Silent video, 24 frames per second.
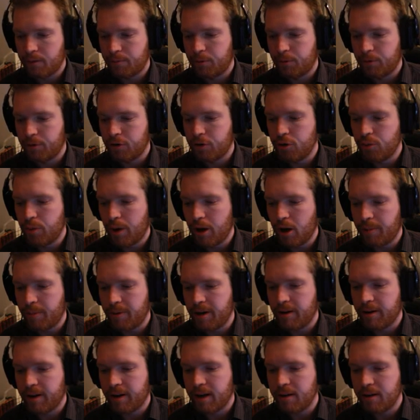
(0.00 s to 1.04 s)
the UI up
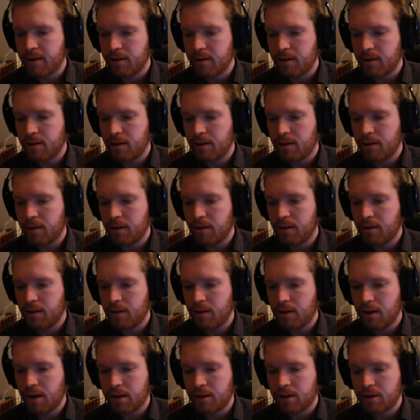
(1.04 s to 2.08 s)
here again.
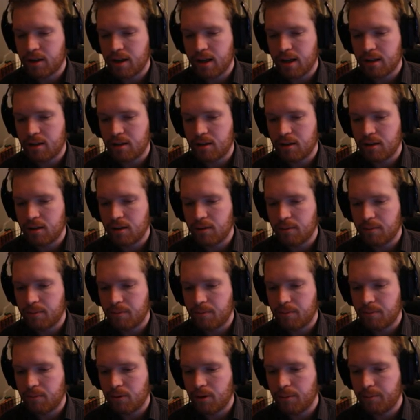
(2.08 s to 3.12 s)
Let's get the...
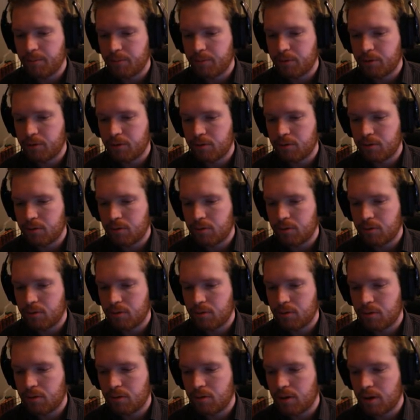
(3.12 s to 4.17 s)
Oops.
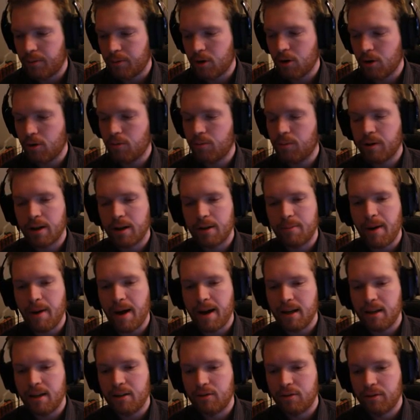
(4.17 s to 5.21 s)
There we go. Get
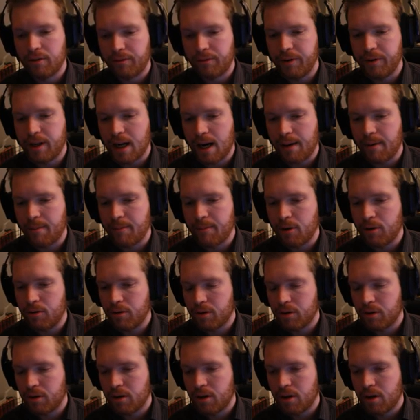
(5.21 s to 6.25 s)
back into the free camera
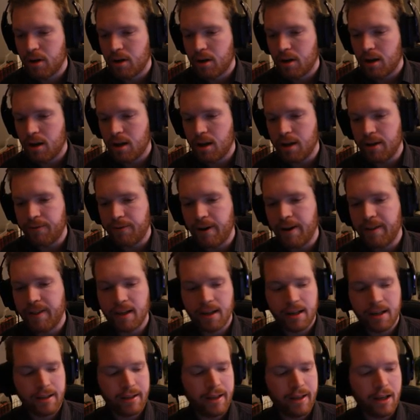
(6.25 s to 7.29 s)
mode. If I
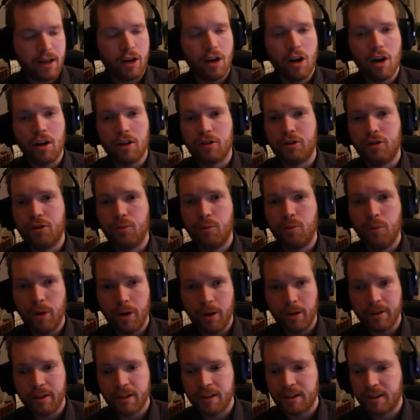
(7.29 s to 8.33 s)
then click lock to
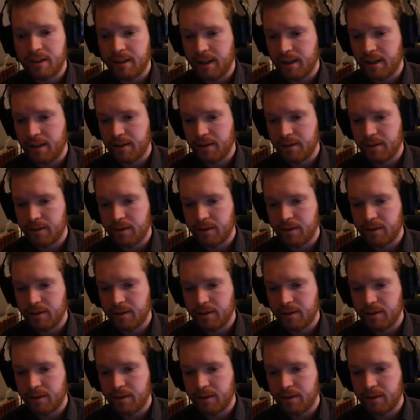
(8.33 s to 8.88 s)
world instead,